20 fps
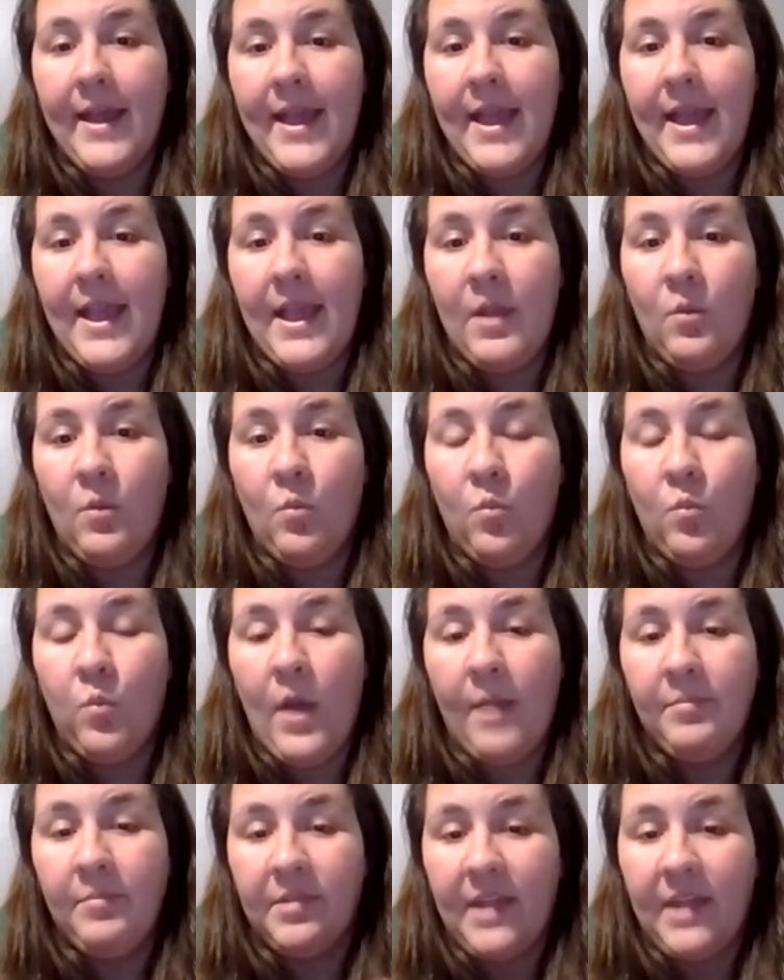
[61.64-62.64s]
a
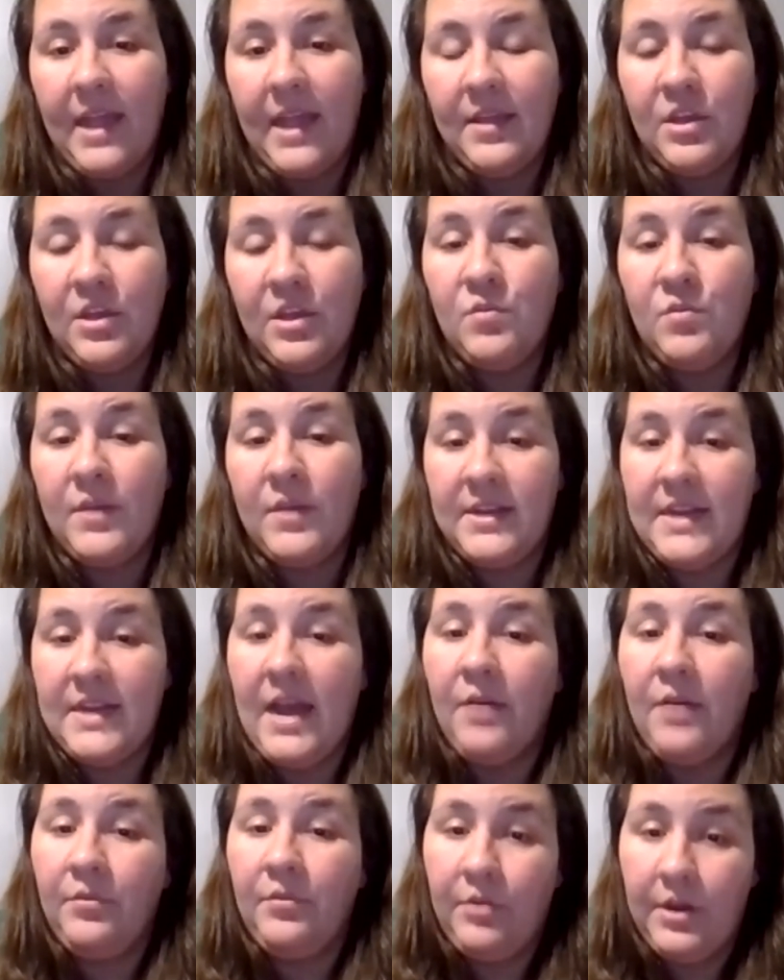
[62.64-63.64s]
website that you can
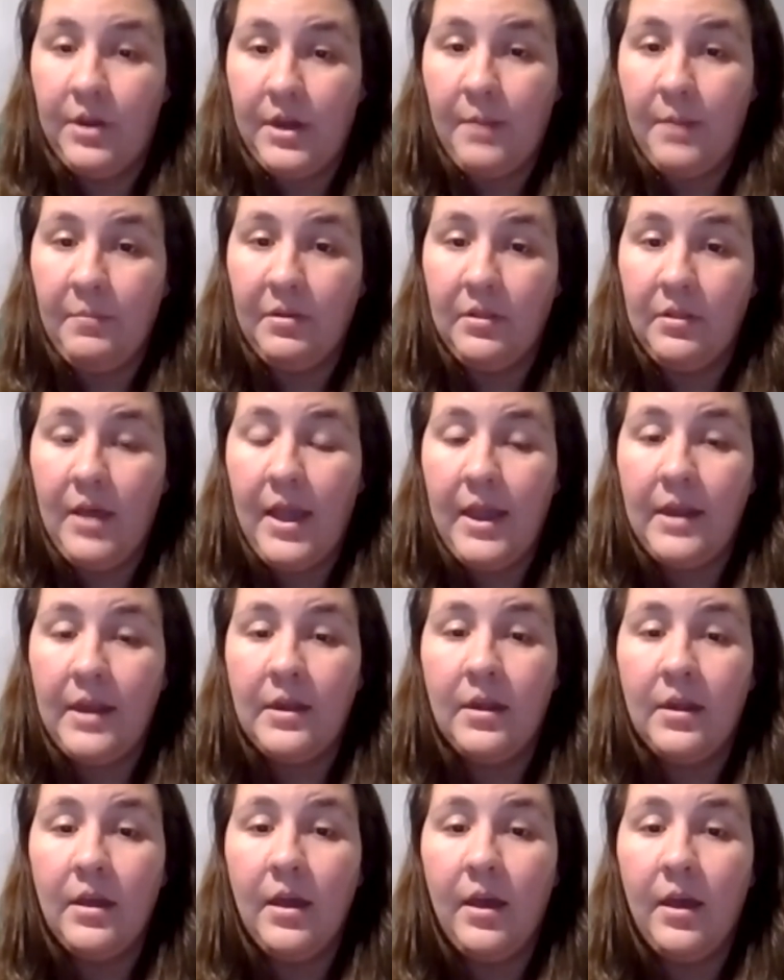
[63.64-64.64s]
download a number
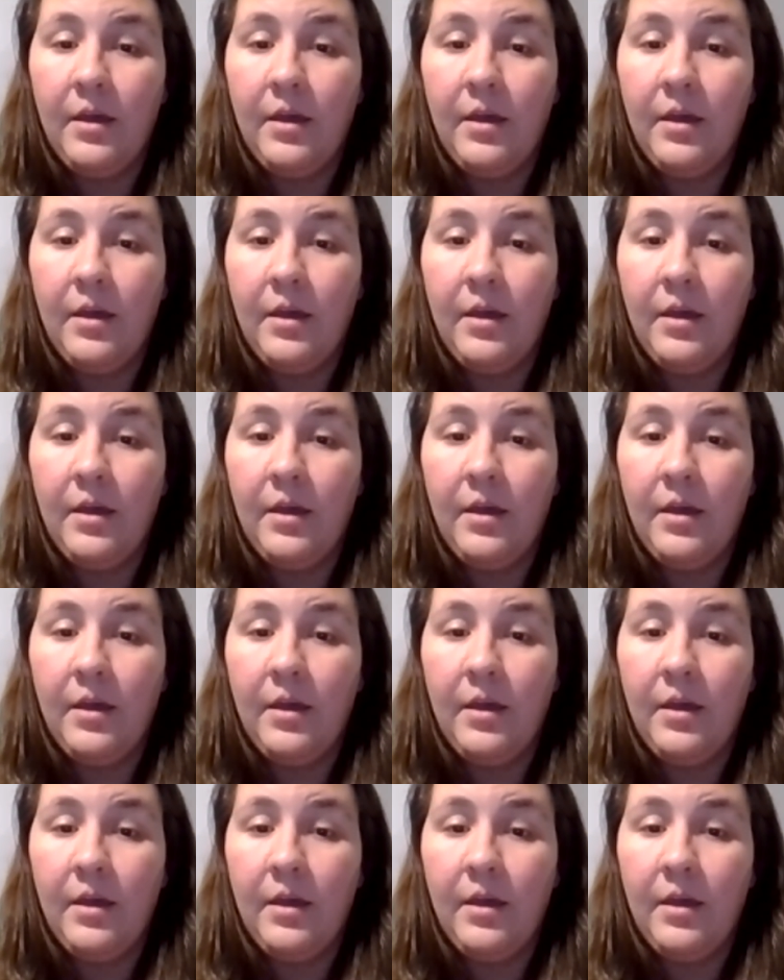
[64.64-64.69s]
line